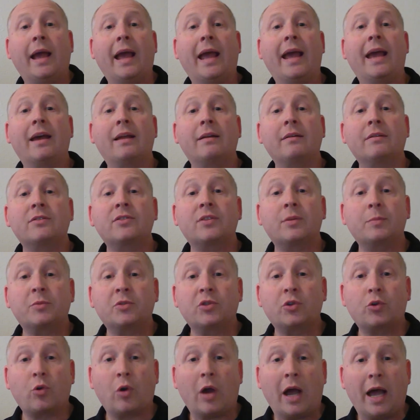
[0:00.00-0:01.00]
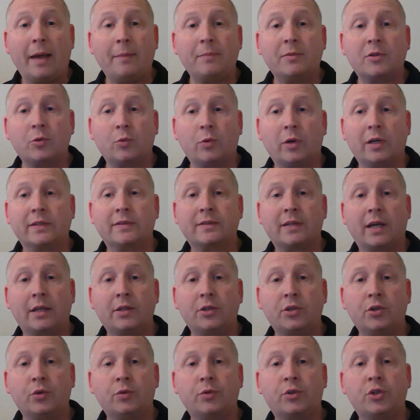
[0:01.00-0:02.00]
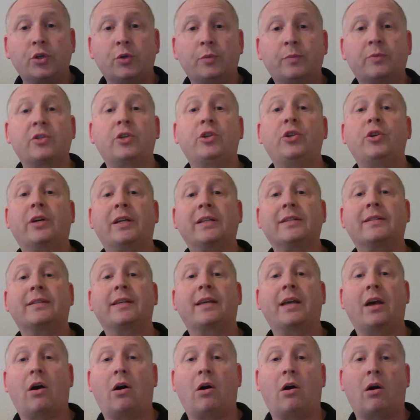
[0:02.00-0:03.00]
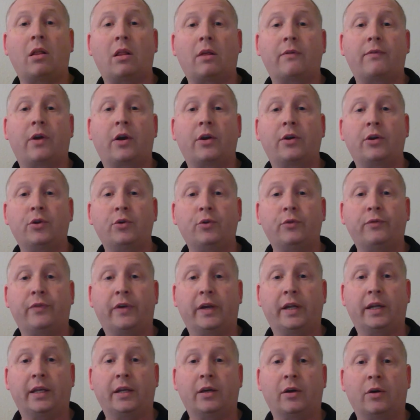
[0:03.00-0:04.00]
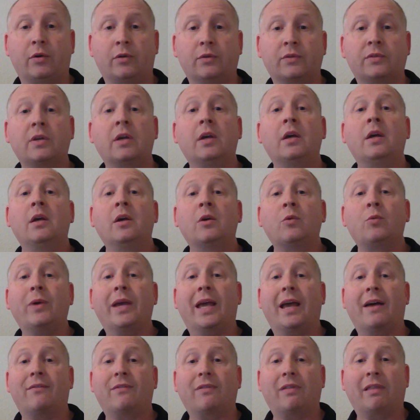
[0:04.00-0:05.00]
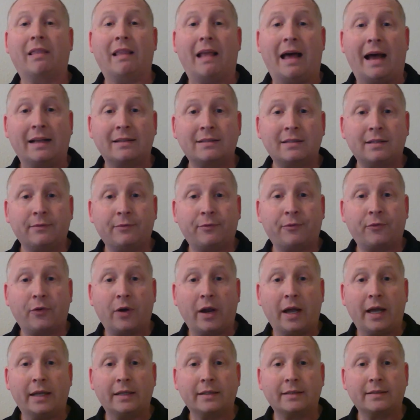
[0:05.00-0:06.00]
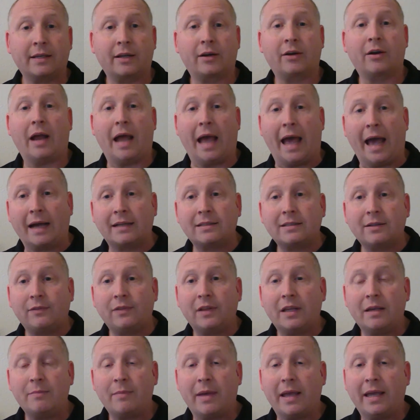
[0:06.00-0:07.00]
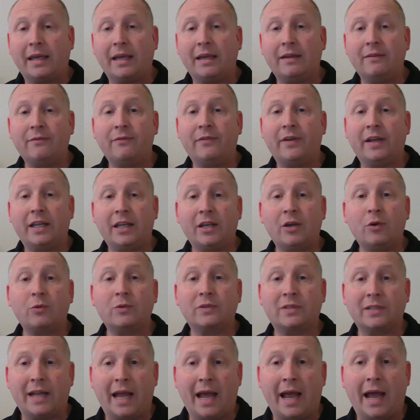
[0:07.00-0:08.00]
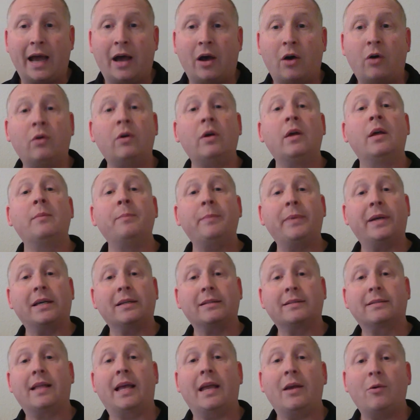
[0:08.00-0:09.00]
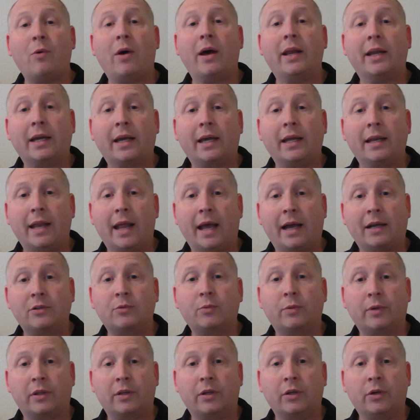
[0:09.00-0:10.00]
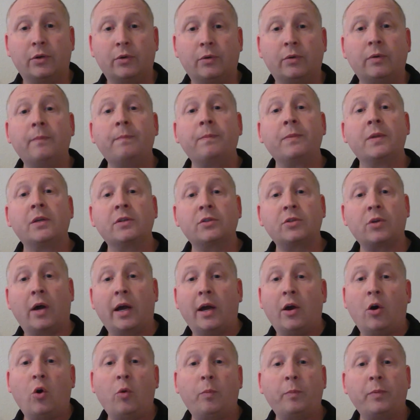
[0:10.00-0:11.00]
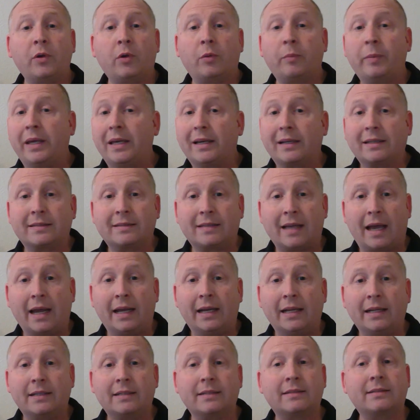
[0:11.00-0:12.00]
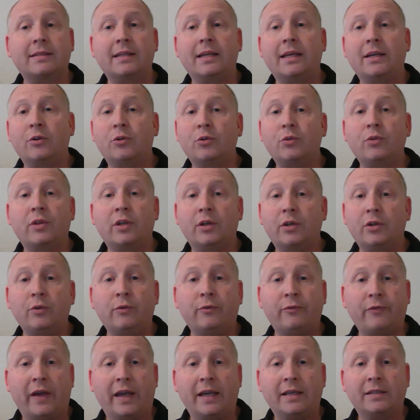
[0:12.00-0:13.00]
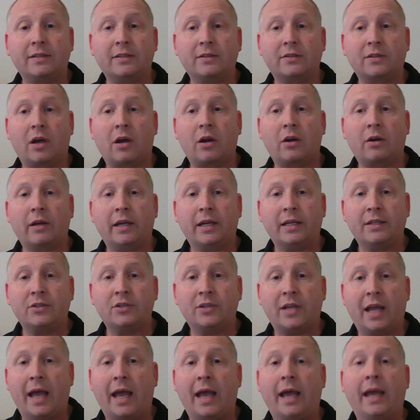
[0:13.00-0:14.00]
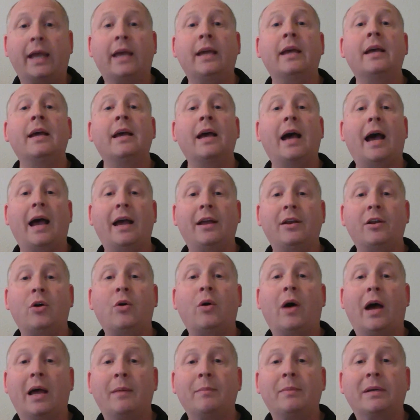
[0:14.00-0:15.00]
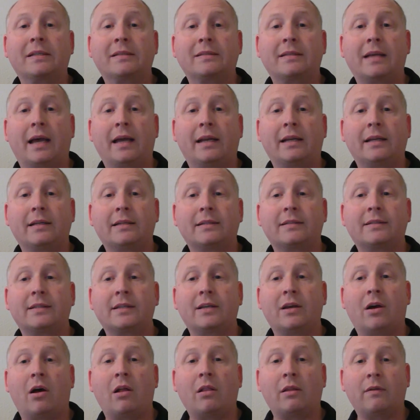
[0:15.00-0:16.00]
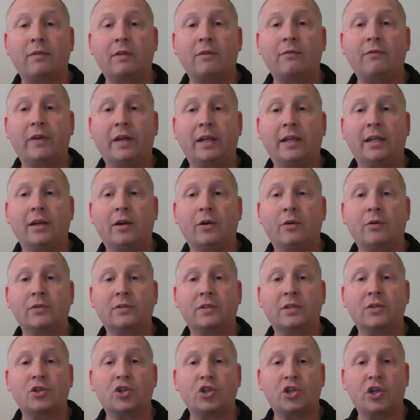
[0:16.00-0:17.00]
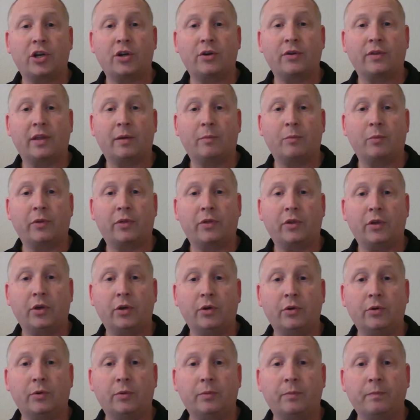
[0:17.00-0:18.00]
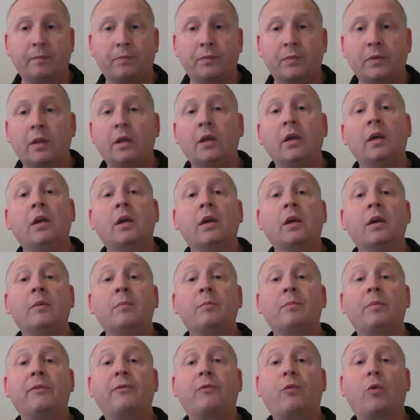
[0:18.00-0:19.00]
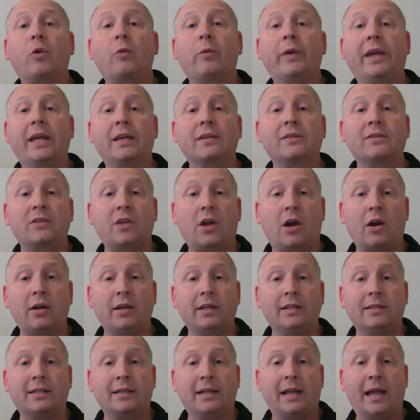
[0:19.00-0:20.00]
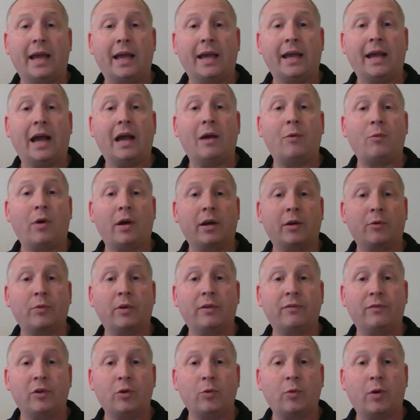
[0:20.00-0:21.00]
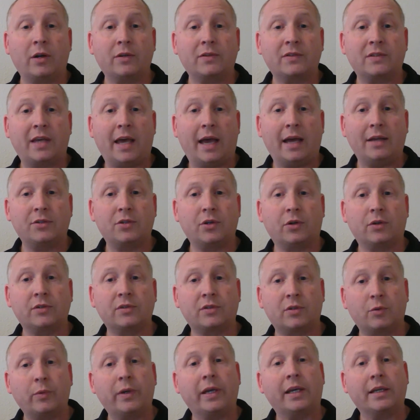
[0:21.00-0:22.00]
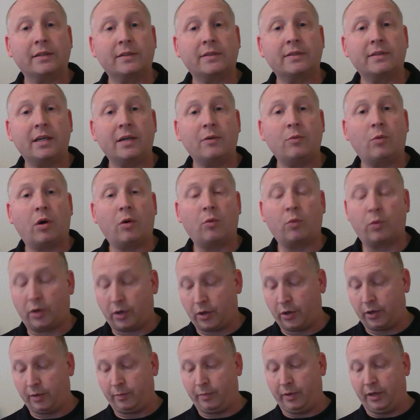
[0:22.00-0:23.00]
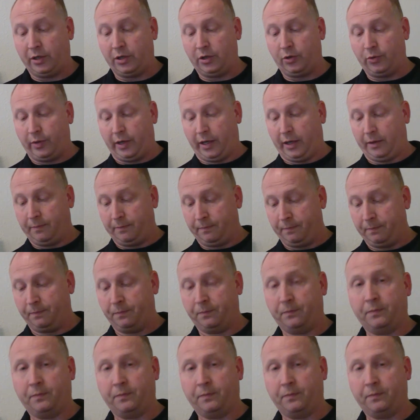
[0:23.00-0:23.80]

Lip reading: and subscribe to us on YouTube so you can see all of our new videos. We have lots of friends that are actively making videos now because they want to connect with you. So I hope you'll be excited to see who the new faces are each day. I know I'm excited to see all of the videos and share them with you. Before we get started today, I want to review our schedule so we can see what we're going to be doing.